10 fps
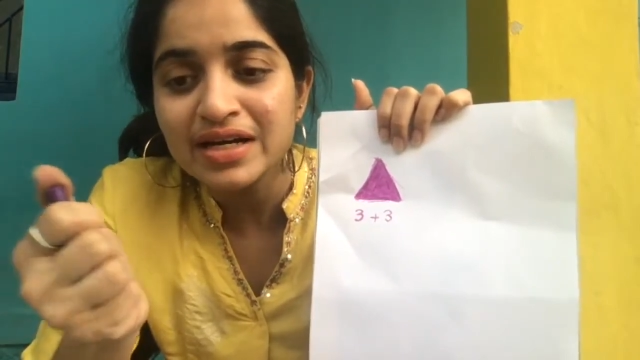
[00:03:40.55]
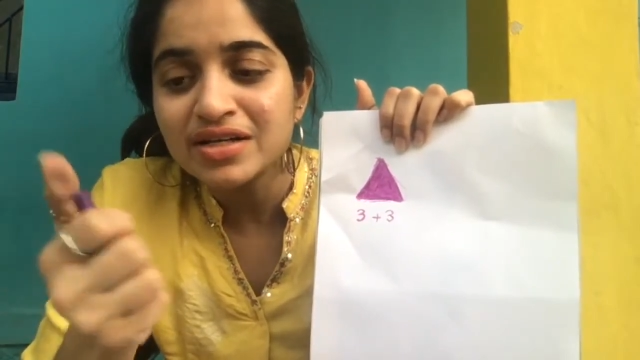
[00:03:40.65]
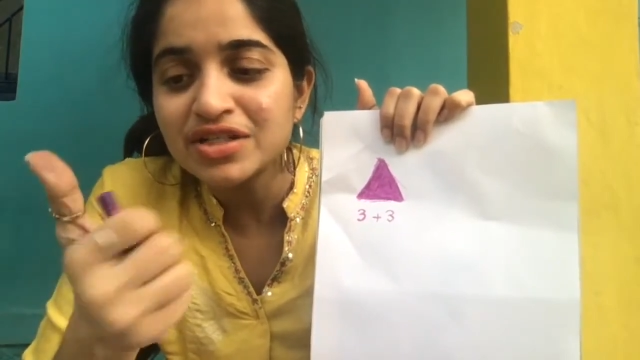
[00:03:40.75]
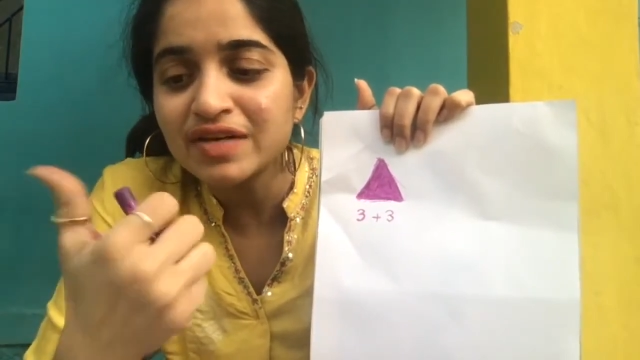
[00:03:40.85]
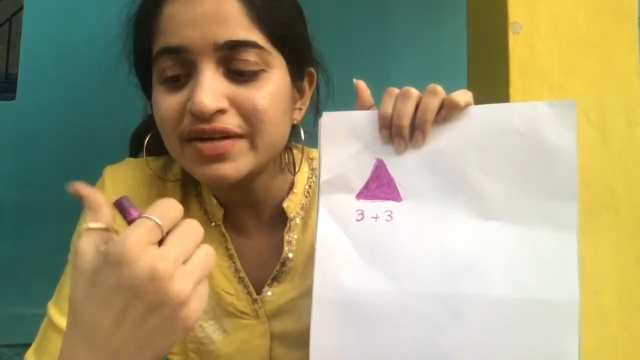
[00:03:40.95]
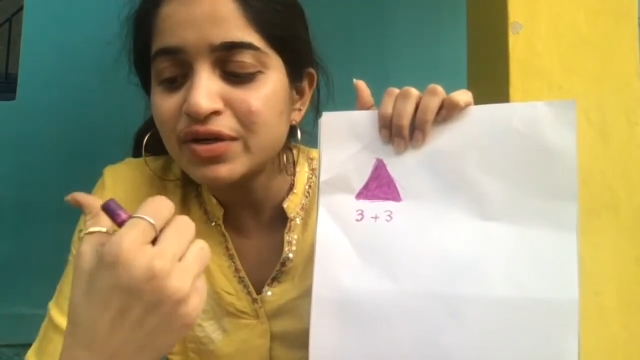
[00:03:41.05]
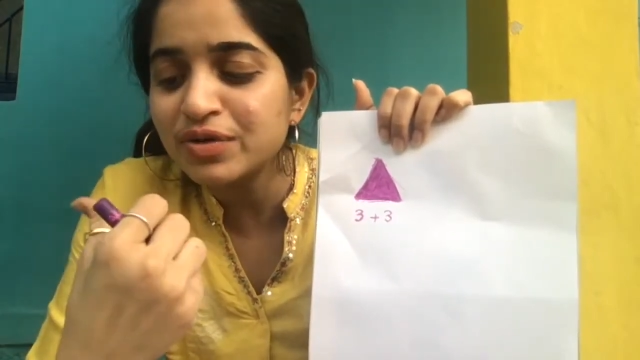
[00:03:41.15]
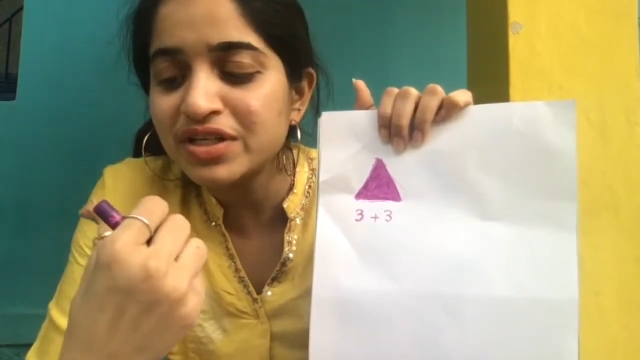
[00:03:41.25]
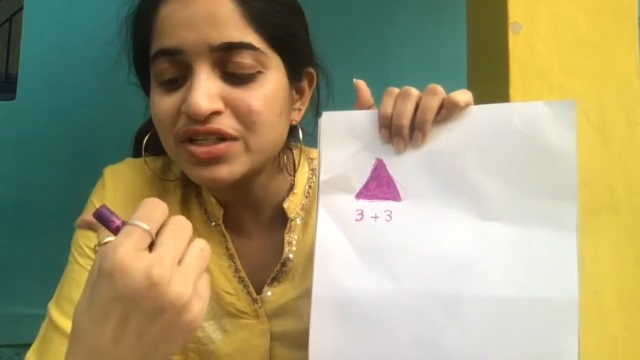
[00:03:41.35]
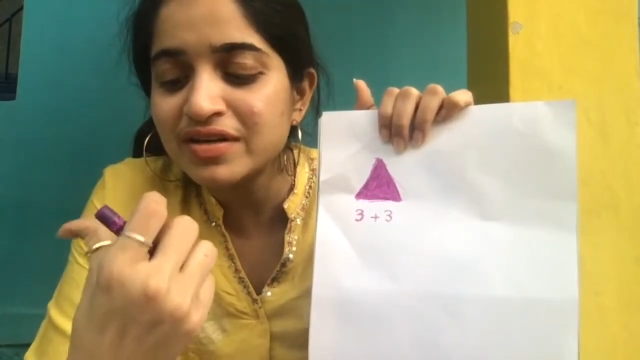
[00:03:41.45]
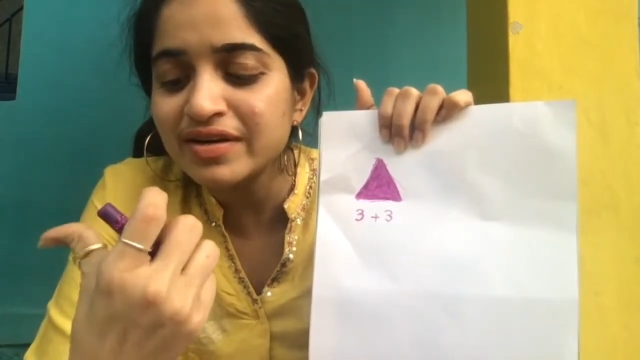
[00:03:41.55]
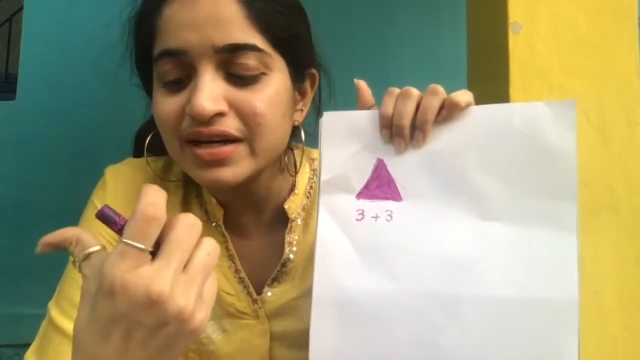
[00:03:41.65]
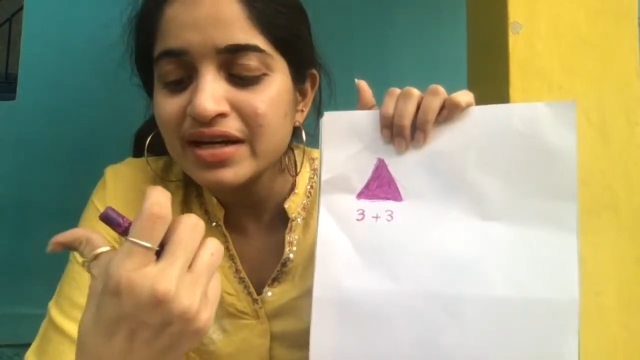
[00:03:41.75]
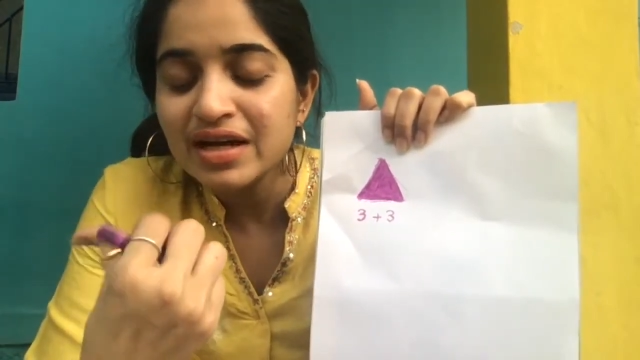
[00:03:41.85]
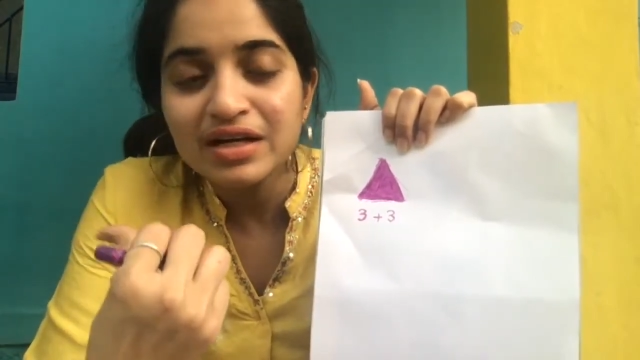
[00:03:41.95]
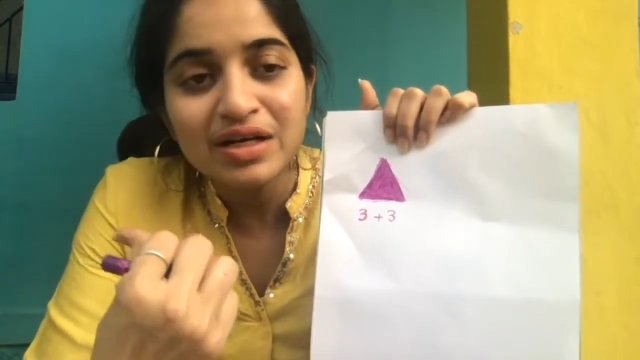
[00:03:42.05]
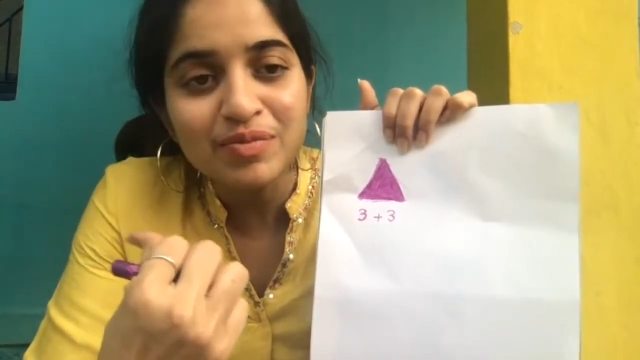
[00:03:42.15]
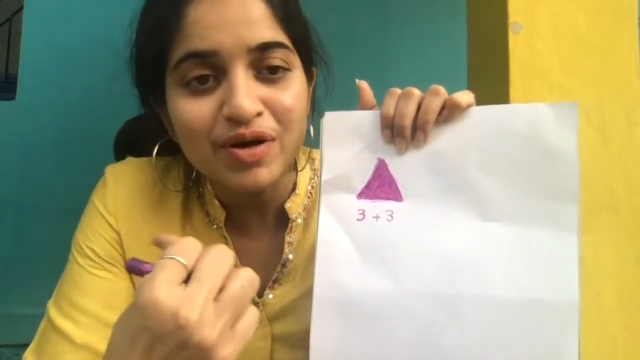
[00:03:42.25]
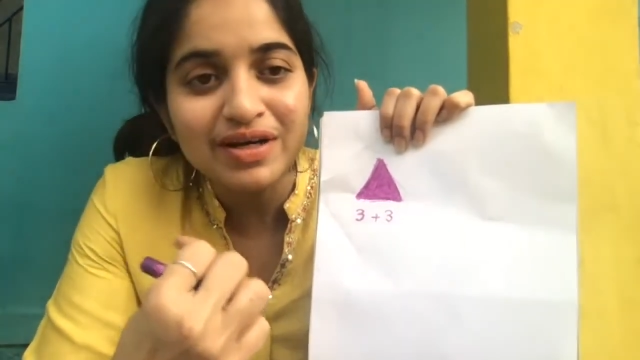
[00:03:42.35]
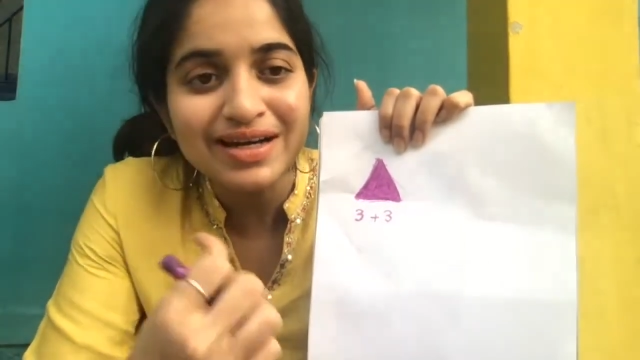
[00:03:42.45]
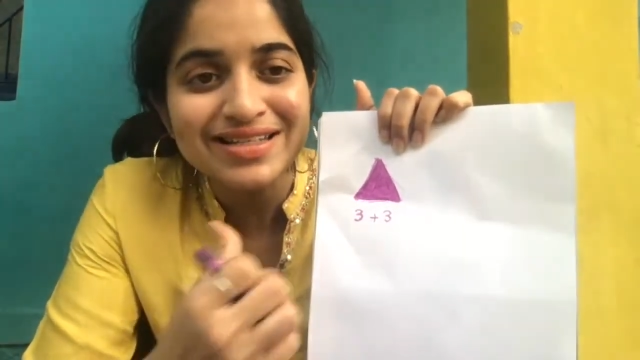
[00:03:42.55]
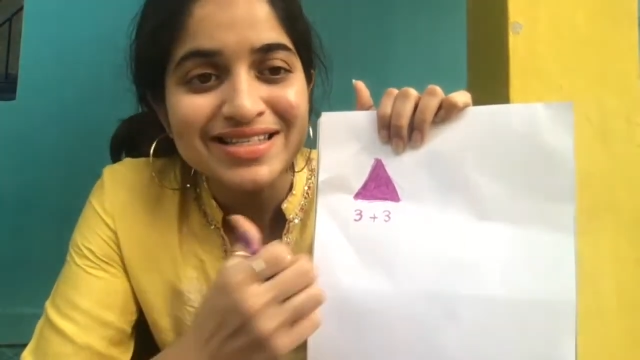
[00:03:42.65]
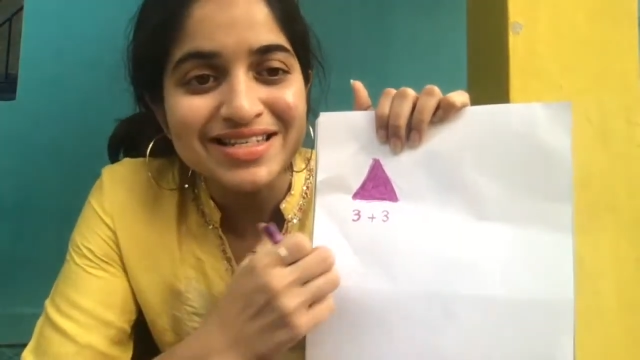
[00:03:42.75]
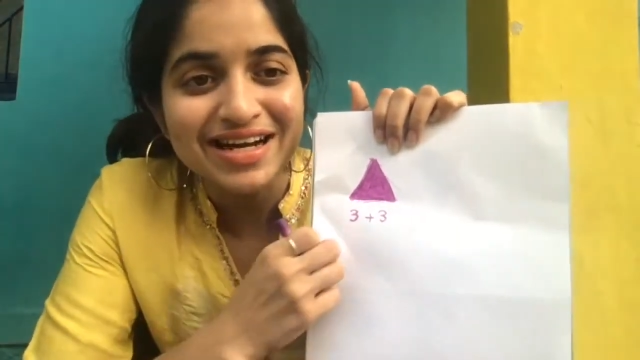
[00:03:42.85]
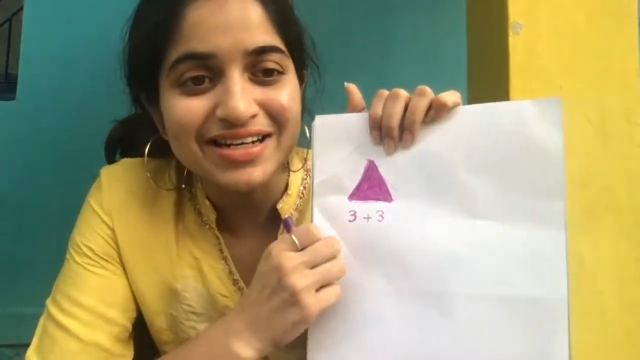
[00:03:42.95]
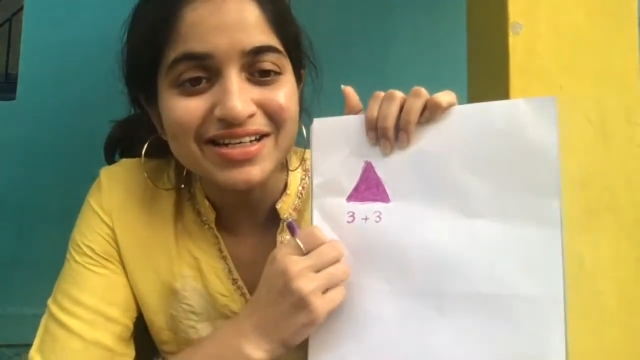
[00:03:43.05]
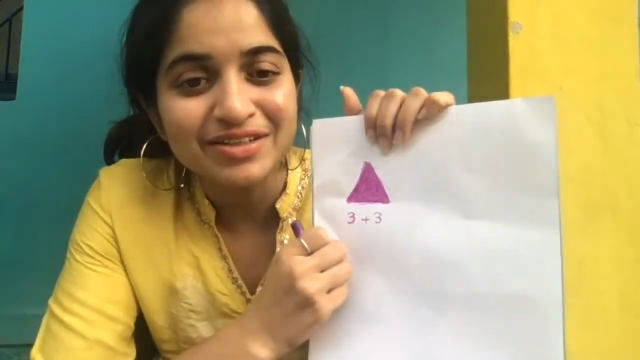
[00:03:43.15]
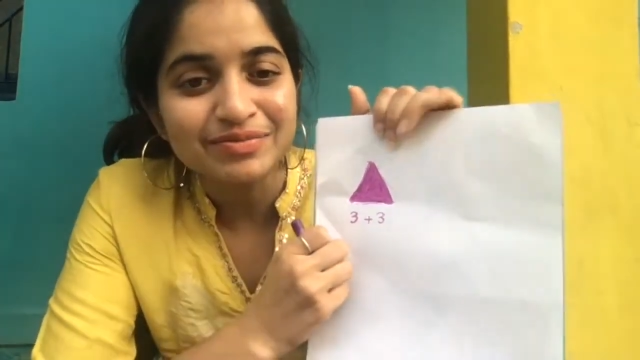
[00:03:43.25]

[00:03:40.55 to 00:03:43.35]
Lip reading: Shall we do it, children? Come on, let's start.